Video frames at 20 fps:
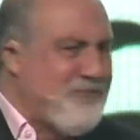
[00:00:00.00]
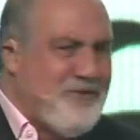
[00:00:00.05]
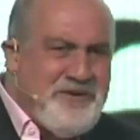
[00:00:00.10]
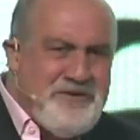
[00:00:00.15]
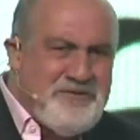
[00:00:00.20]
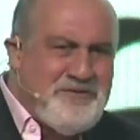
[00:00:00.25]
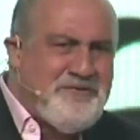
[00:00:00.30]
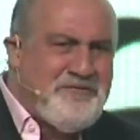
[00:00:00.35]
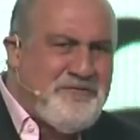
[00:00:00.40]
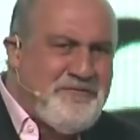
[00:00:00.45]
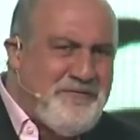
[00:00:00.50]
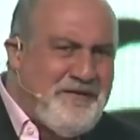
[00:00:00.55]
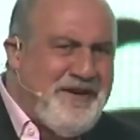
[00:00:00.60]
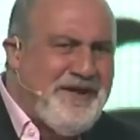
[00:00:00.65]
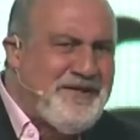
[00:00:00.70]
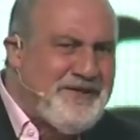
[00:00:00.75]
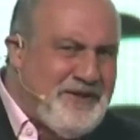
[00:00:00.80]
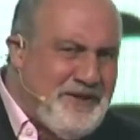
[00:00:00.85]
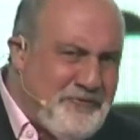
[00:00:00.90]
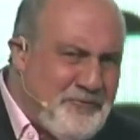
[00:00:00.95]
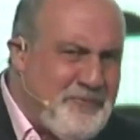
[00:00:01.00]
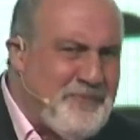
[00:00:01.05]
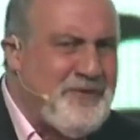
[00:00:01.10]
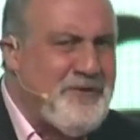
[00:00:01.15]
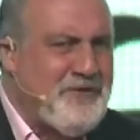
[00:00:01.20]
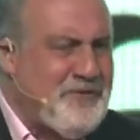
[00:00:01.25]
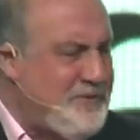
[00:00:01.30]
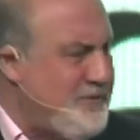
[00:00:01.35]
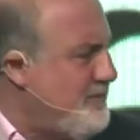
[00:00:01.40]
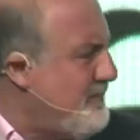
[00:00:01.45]
Why should a failed
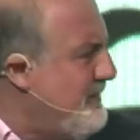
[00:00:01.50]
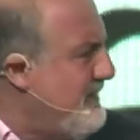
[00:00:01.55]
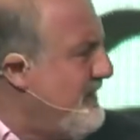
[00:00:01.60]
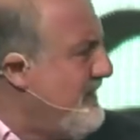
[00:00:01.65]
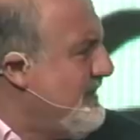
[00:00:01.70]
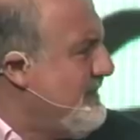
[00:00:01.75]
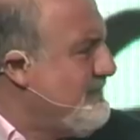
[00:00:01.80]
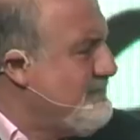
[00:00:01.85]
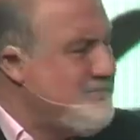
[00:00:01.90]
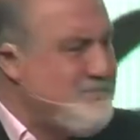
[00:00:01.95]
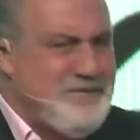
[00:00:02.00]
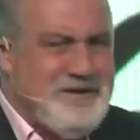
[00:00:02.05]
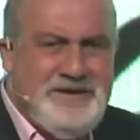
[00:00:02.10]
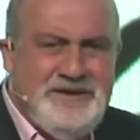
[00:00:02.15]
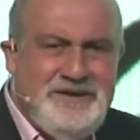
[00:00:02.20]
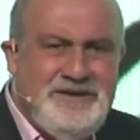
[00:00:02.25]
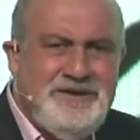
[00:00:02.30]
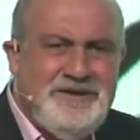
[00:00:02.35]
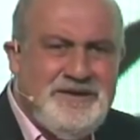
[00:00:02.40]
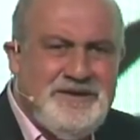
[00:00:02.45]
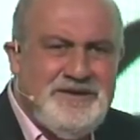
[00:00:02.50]
entrepreneur be